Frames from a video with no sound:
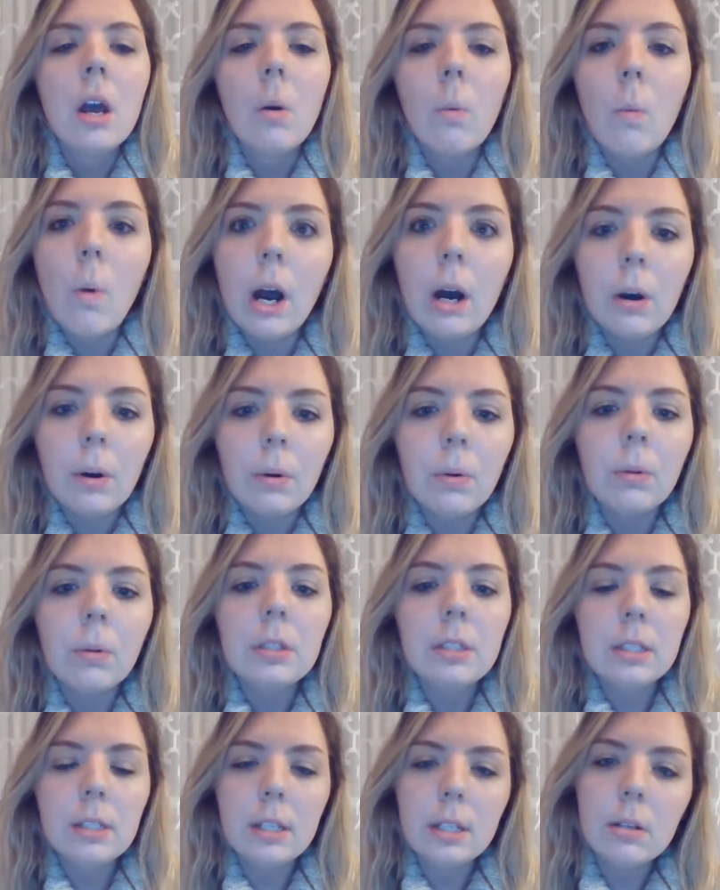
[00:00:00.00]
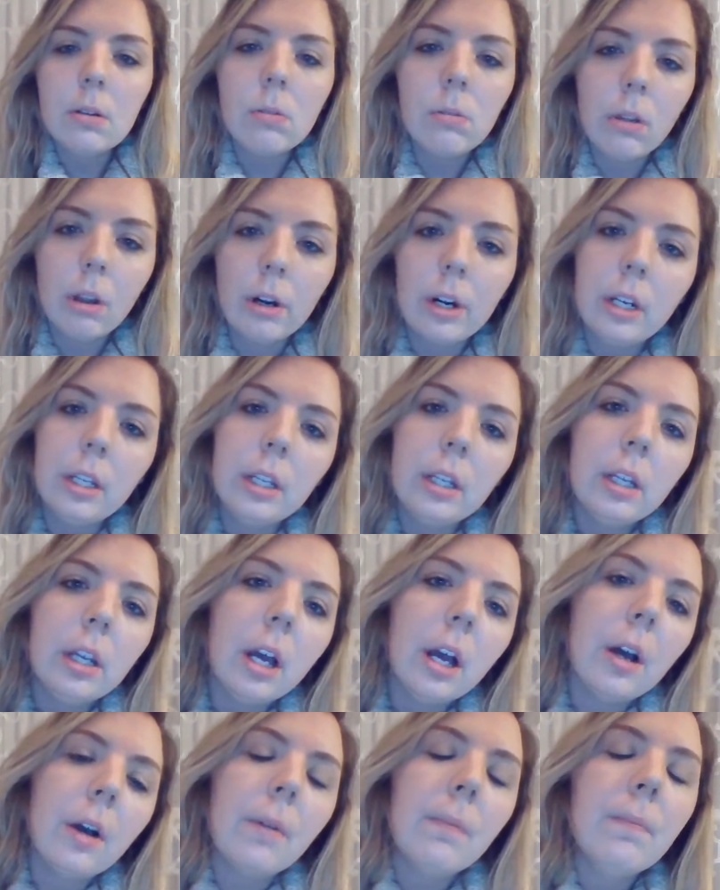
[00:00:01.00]
while still learning
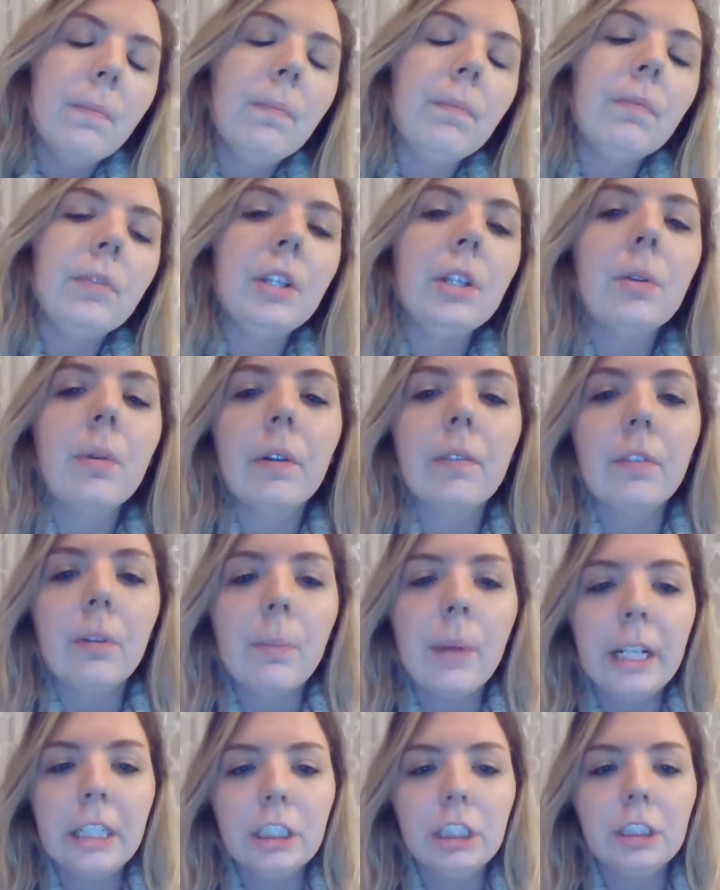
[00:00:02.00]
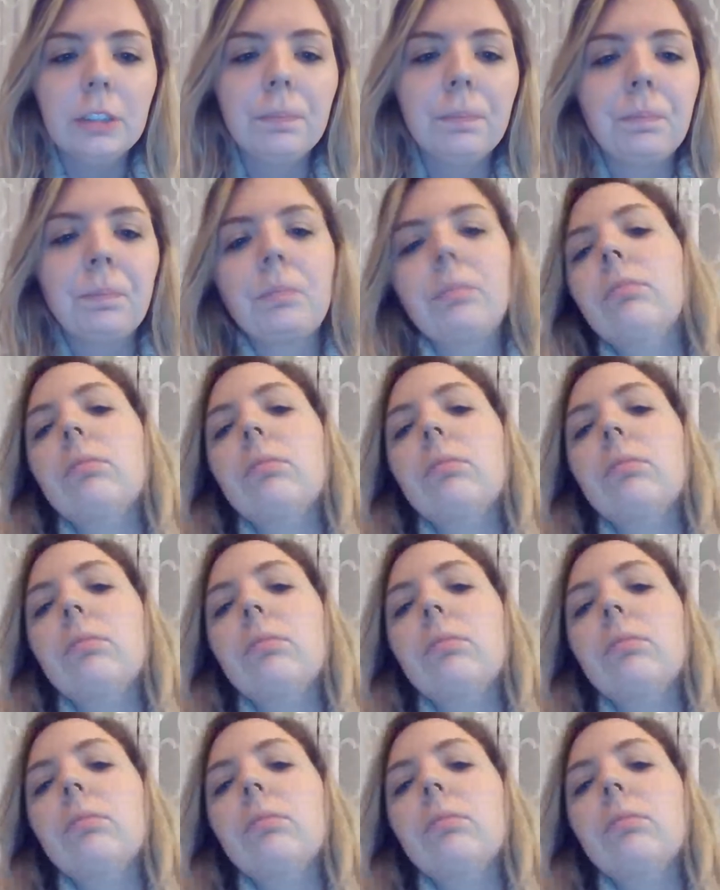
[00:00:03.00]
new information.